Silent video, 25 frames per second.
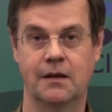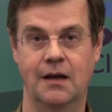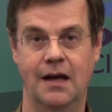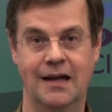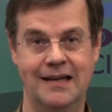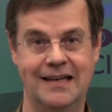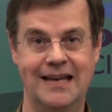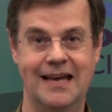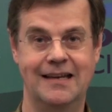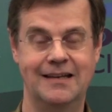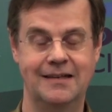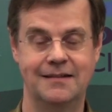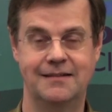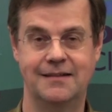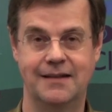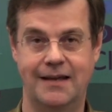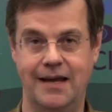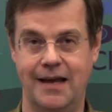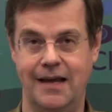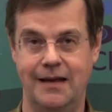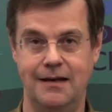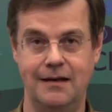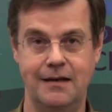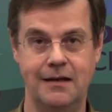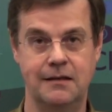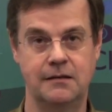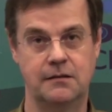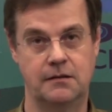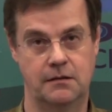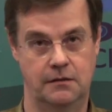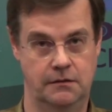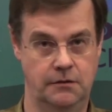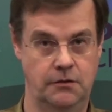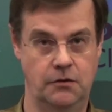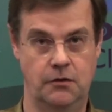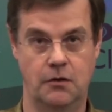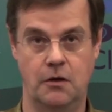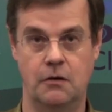again and again, and
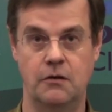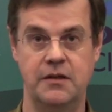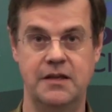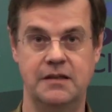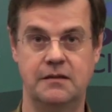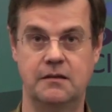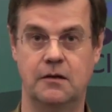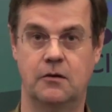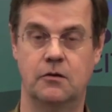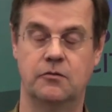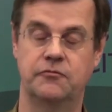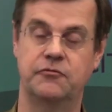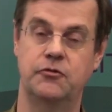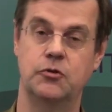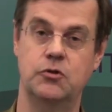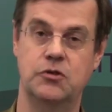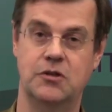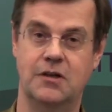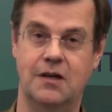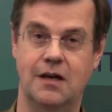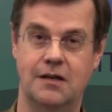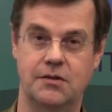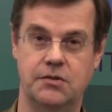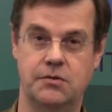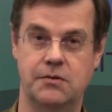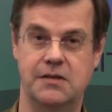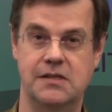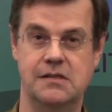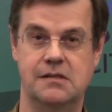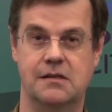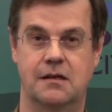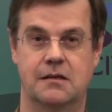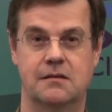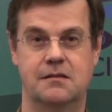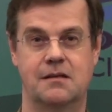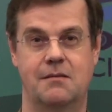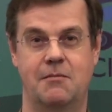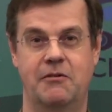you know that the Confucian countries
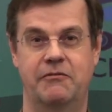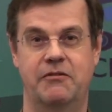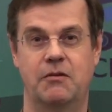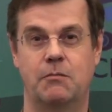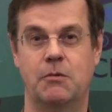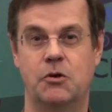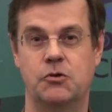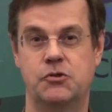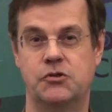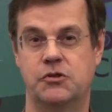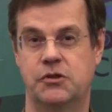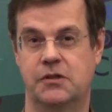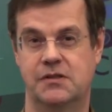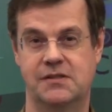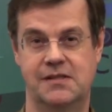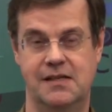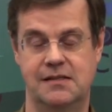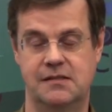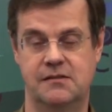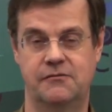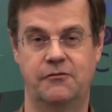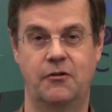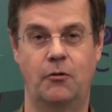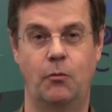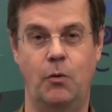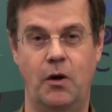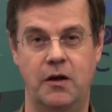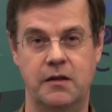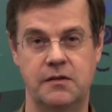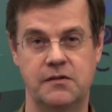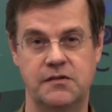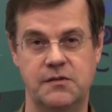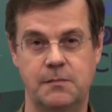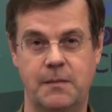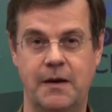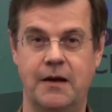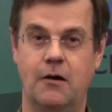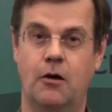are some of the most successful
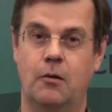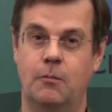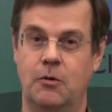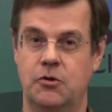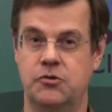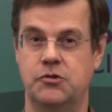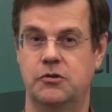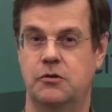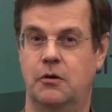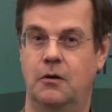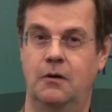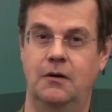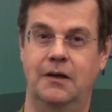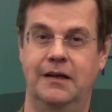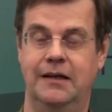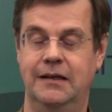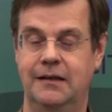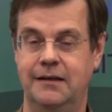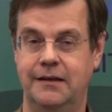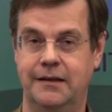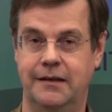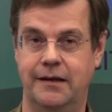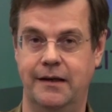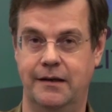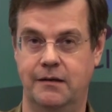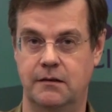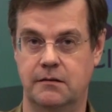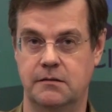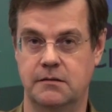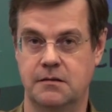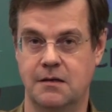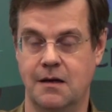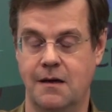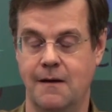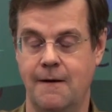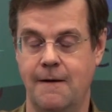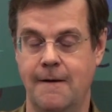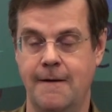ones by almost all
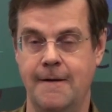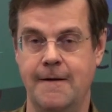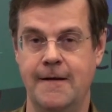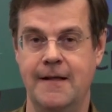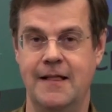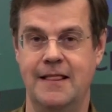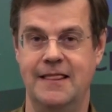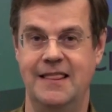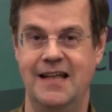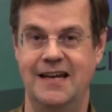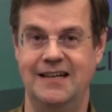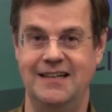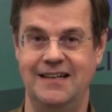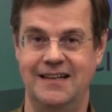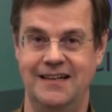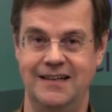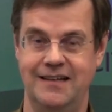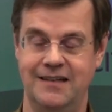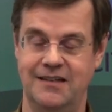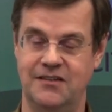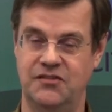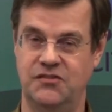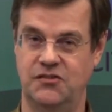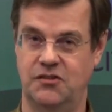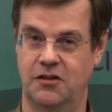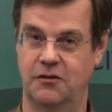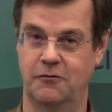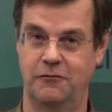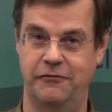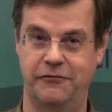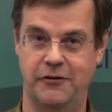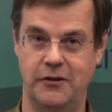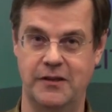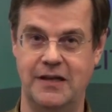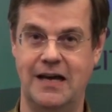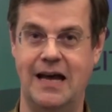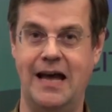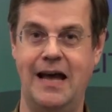indicators. That is,
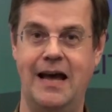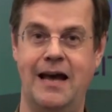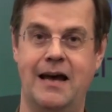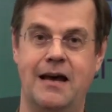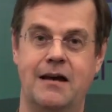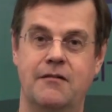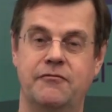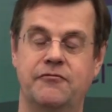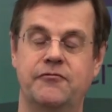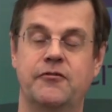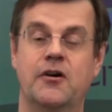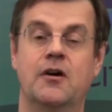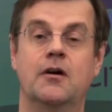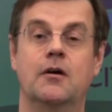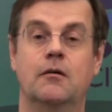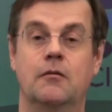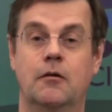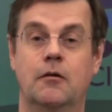for the half,